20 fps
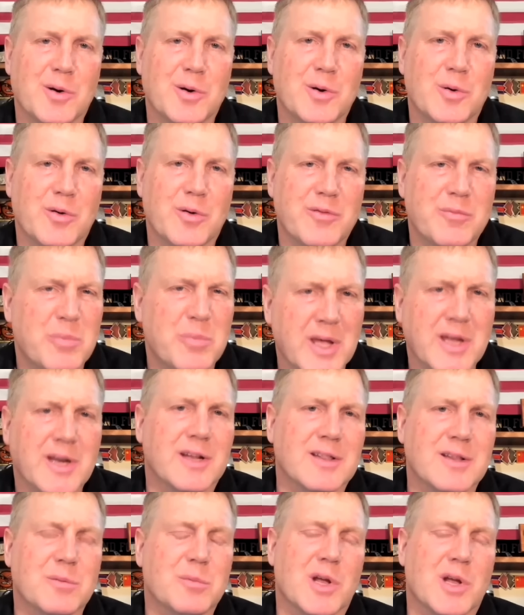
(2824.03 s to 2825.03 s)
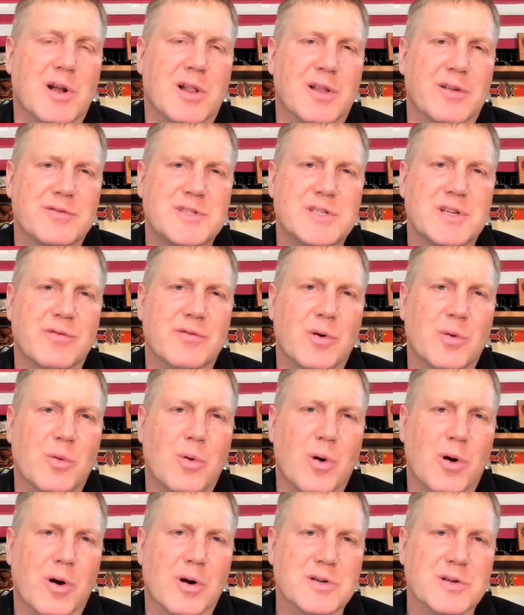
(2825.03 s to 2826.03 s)
who have been in the middle of civil
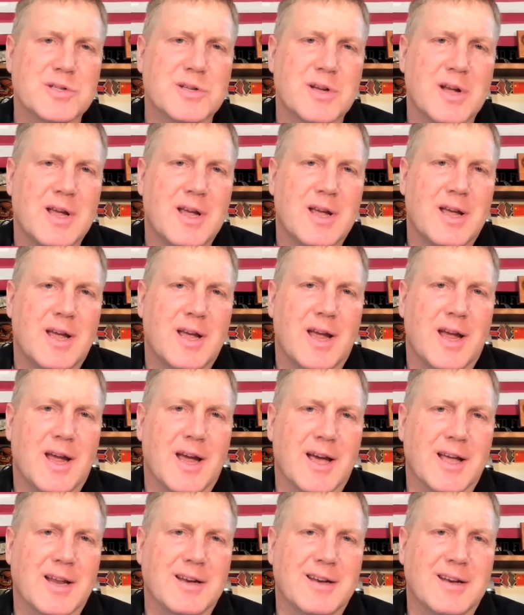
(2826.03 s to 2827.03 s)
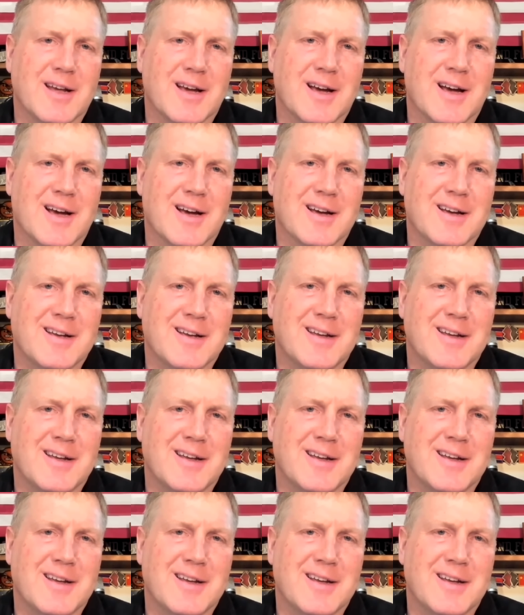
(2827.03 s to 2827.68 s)
wars, and the